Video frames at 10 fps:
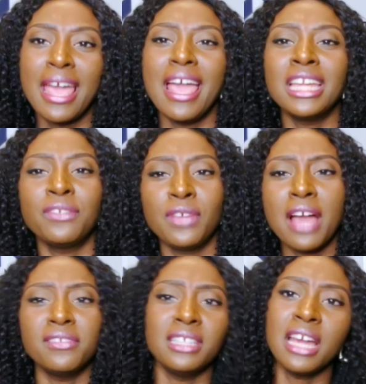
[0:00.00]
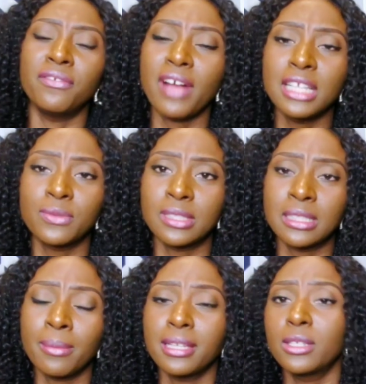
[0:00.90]
And if you have any advice for
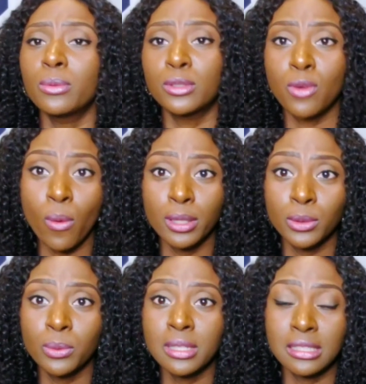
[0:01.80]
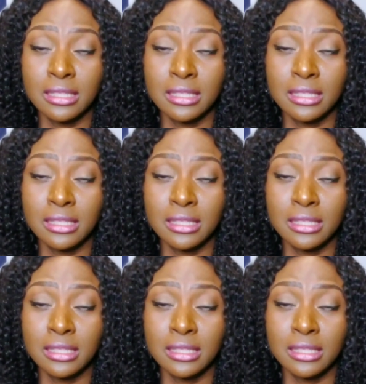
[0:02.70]
somebody who's going through this